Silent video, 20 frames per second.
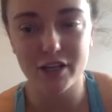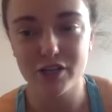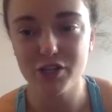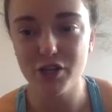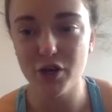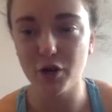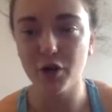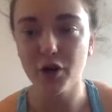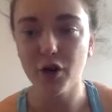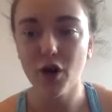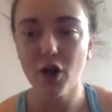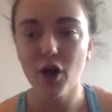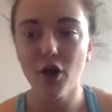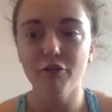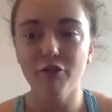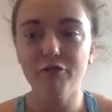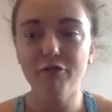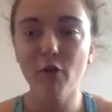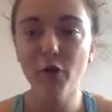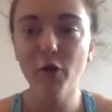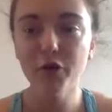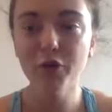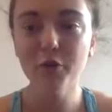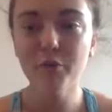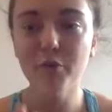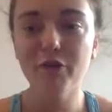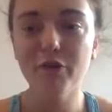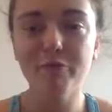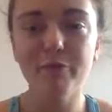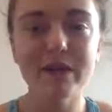So for your
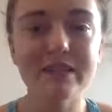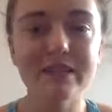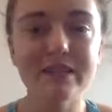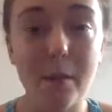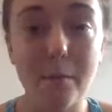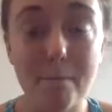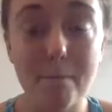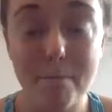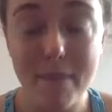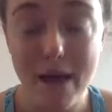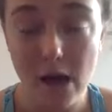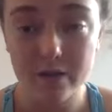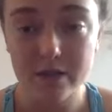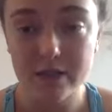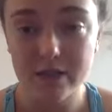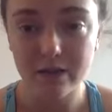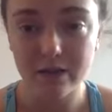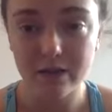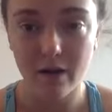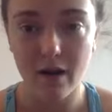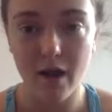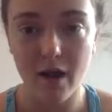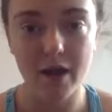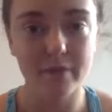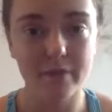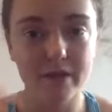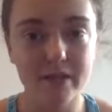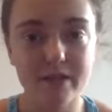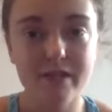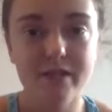movements, mountain
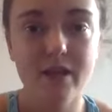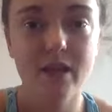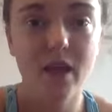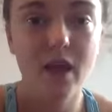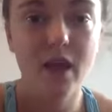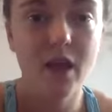climbers,